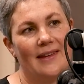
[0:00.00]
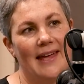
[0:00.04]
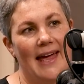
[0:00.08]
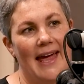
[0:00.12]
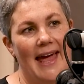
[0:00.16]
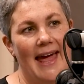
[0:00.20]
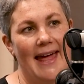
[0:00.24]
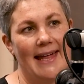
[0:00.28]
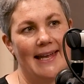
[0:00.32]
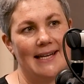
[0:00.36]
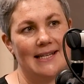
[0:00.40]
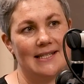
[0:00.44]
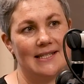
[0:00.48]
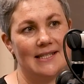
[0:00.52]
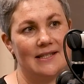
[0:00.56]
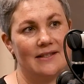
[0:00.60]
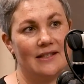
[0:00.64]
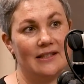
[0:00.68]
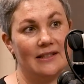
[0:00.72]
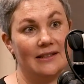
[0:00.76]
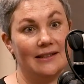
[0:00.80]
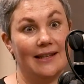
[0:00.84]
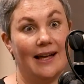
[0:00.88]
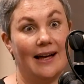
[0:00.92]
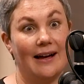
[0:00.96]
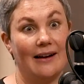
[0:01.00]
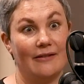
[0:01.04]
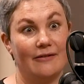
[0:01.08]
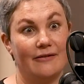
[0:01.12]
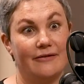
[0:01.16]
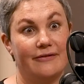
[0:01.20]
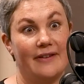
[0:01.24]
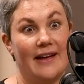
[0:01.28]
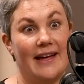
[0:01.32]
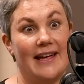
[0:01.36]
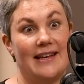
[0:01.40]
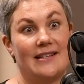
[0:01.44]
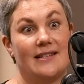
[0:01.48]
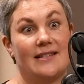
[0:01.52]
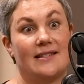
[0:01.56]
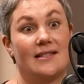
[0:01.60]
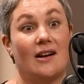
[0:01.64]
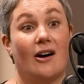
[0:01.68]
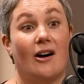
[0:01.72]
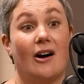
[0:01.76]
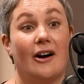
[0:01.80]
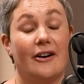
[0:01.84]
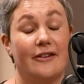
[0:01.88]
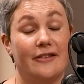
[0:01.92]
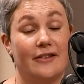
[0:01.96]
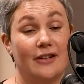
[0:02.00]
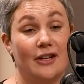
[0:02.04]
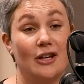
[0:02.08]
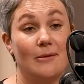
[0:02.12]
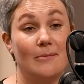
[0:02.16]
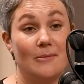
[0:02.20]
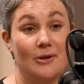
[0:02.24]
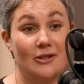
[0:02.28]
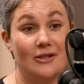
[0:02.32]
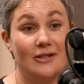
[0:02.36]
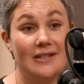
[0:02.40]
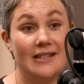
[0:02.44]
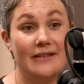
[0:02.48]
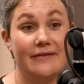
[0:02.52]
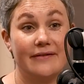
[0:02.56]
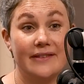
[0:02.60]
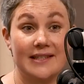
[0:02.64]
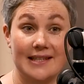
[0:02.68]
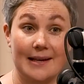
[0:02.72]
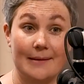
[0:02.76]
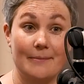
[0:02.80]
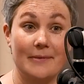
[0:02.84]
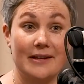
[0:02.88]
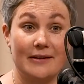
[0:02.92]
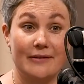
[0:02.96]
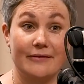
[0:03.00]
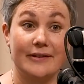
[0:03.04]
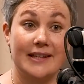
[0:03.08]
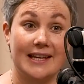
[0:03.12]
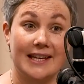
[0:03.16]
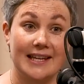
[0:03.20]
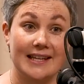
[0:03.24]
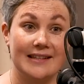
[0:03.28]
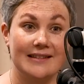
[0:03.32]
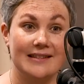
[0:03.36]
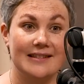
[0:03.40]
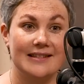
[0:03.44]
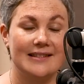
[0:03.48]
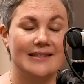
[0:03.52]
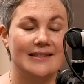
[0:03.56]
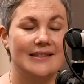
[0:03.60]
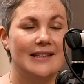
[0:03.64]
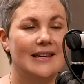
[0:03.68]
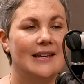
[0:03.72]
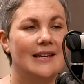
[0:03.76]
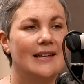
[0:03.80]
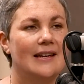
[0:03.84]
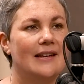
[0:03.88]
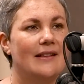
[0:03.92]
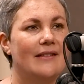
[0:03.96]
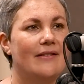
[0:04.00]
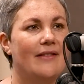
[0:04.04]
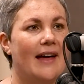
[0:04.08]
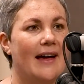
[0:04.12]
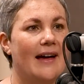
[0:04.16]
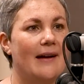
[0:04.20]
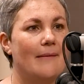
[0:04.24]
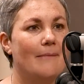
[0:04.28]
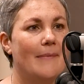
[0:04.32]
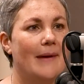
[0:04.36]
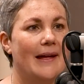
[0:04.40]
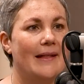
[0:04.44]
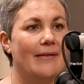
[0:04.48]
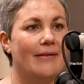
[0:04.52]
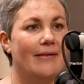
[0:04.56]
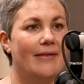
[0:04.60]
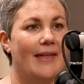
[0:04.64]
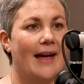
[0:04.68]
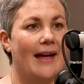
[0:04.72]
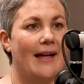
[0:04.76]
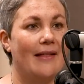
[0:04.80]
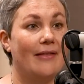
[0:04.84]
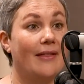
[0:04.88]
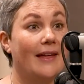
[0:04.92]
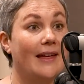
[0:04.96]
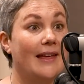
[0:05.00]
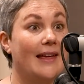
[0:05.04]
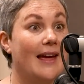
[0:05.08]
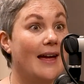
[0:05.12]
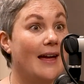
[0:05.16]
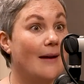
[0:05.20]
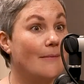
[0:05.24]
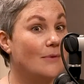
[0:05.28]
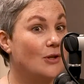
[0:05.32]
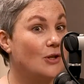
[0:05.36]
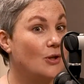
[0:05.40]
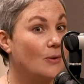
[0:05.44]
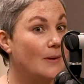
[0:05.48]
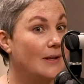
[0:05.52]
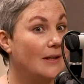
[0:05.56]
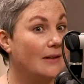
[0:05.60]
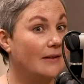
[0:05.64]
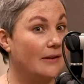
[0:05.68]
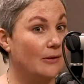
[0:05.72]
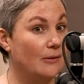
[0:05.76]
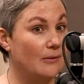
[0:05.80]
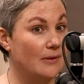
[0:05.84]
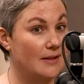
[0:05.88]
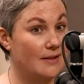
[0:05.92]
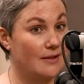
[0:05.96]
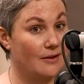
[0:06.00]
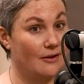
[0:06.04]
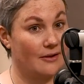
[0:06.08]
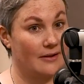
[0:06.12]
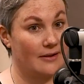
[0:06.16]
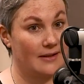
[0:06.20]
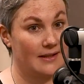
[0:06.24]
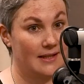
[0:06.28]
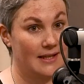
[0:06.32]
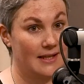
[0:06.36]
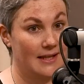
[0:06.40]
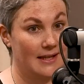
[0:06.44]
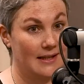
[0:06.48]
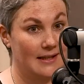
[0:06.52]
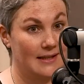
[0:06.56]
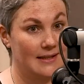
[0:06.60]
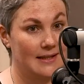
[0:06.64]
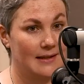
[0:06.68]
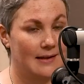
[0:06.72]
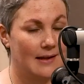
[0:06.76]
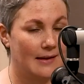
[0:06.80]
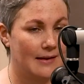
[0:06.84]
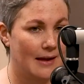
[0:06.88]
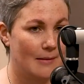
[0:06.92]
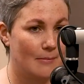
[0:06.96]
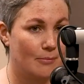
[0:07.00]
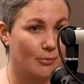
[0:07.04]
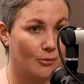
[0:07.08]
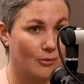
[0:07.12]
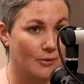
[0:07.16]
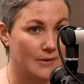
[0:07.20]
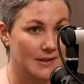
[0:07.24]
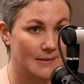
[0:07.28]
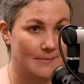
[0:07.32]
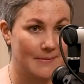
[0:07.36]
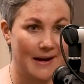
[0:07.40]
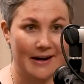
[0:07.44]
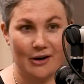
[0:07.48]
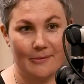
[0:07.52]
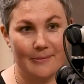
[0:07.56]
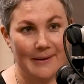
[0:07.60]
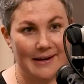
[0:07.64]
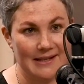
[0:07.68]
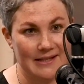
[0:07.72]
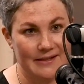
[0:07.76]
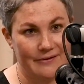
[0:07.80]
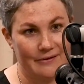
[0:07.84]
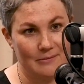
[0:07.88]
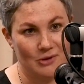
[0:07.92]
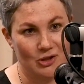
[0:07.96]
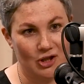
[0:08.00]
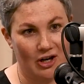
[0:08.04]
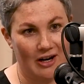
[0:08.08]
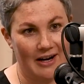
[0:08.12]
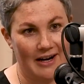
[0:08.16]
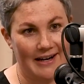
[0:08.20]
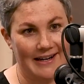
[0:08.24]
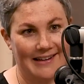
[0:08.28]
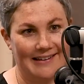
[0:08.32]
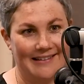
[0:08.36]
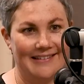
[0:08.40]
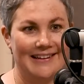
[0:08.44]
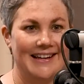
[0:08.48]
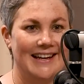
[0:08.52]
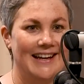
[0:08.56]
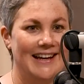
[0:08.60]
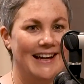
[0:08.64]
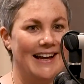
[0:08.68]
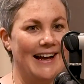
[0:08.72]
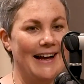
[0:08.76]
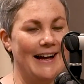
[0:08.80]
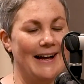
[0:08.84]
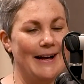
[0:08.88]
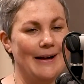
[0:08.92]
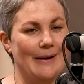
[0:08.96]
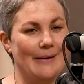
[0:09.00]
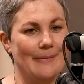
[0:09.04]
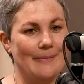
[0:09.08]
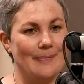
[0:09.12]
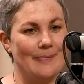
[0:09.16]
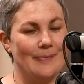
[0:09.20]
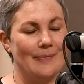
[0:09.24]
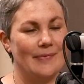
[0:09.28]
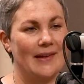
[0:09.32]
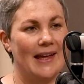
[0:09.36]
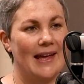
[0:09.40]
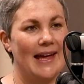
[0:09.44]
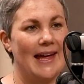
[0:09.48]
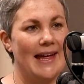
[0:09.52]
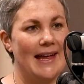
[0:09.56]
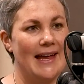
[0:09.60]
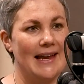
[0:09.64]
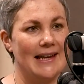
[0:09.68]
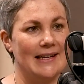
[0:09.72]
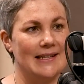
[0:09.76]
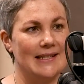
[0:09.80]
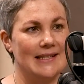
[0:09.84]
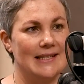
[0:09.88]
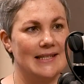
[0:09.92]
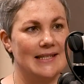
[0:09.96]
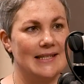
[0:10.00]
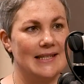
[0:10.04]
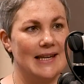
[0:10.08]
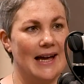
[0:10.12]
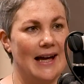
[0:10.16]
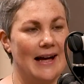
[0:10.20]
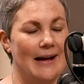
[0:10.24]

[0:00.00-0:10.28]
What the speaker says: and the love and desire in the community for something for kids that meant that they kept doing little circus things. And then they brought some acrobats from China and